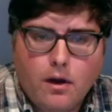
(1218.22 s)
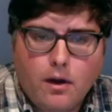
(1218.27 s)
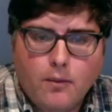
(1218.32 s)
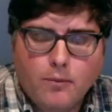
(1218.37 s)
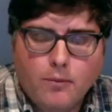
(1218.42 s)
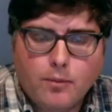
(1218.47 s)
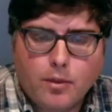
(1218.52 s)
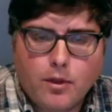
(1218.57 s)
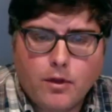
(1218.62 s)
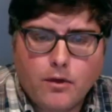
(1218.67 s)

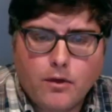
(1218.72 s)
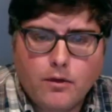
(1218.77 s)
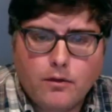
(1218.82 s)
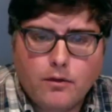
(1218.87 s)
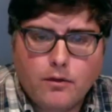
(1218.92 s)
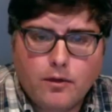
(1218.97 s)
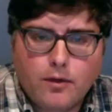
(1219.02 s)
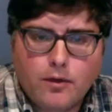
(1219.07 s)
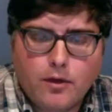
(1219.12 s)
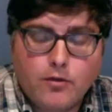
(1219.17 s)
Um,
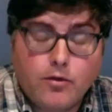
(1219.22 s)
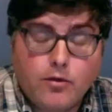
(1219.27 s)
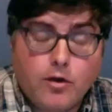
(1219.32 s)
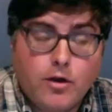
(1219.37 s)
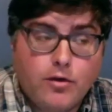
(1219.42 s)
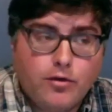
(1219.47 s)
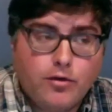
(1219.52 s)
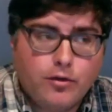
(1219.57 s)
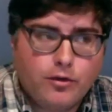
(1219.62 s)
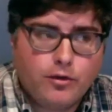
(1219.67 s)
that's
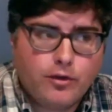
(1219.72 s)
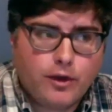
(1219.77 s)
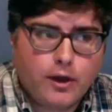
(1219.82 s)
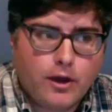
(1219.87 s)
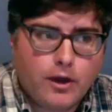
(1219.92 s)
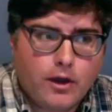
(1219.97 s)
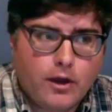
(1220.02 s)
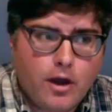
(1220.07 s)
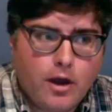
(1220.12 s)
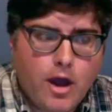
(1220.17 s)
very
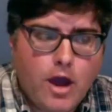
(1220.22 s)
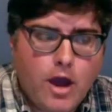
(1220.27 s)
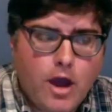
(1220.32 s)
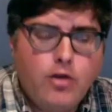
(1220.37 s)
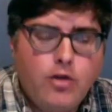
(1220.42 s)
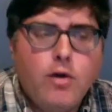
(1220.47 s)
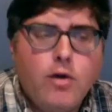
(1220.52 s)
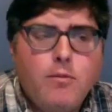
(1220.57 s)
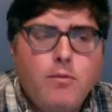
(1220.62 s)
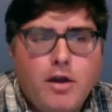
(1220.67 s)
interesting.
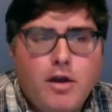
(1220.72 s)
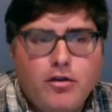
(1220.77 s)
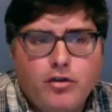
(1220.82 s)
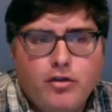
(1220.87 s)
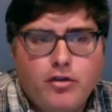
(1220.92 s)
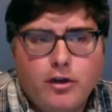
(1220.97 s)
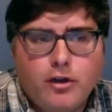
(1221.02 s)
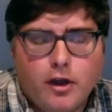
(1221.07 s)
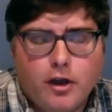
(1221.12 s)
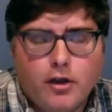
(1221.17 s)
And you had
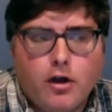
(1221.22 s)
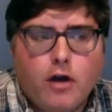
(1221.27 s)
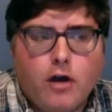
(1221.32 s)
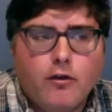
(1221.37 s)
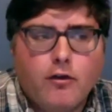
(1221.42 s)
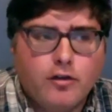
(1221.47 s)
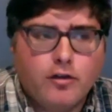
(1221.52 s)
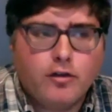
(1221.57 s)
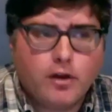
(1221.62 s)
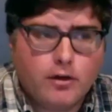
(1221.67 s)
mentioned, like,
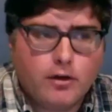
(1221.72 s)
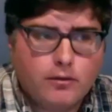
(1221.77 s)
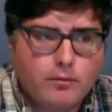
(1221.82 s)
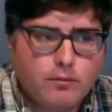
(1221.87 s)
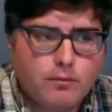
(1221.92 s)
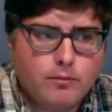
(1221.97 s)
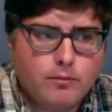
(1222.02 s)
obviously